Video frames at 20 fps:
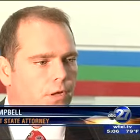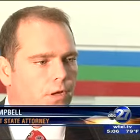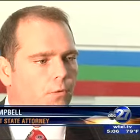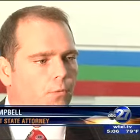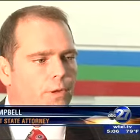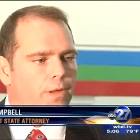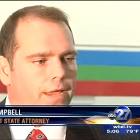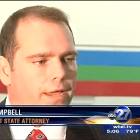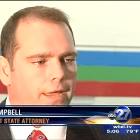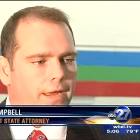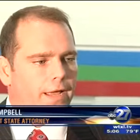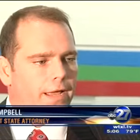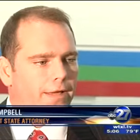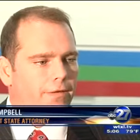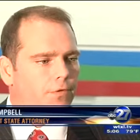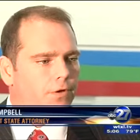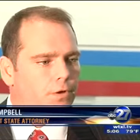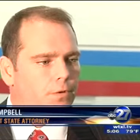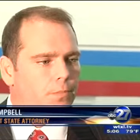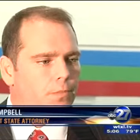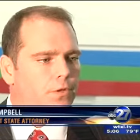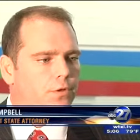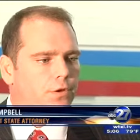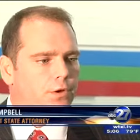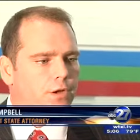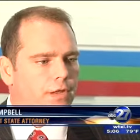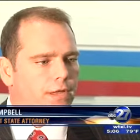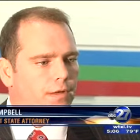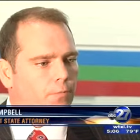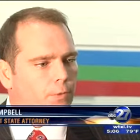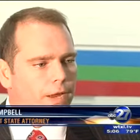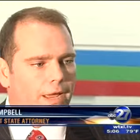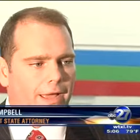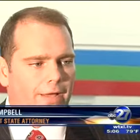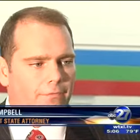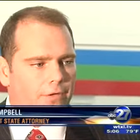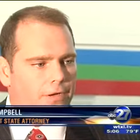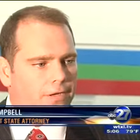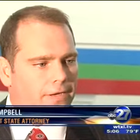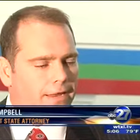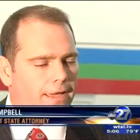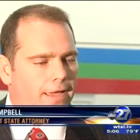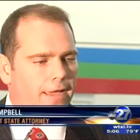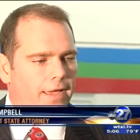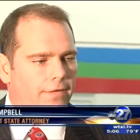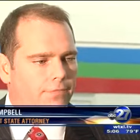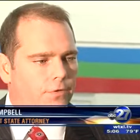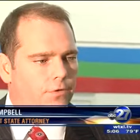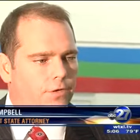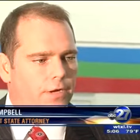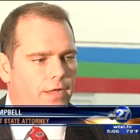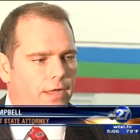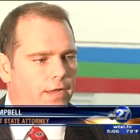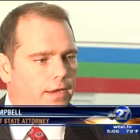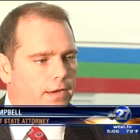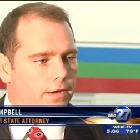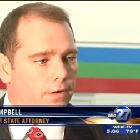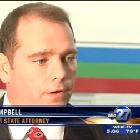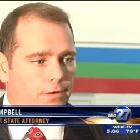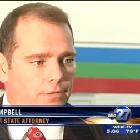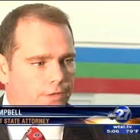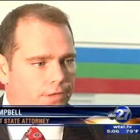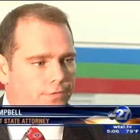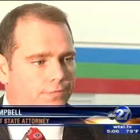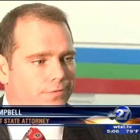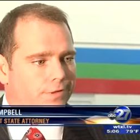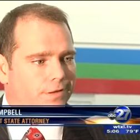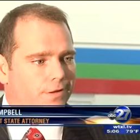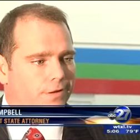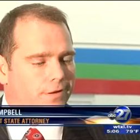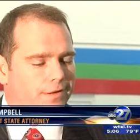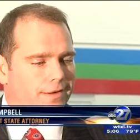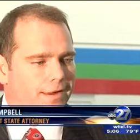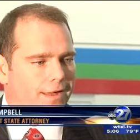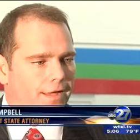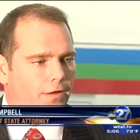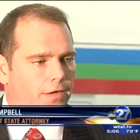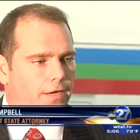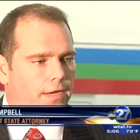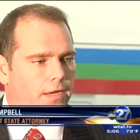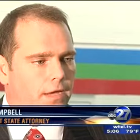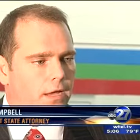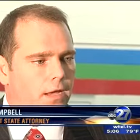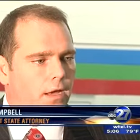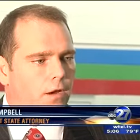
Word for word: We can't have a community, and we have it day after day here in this Leon County,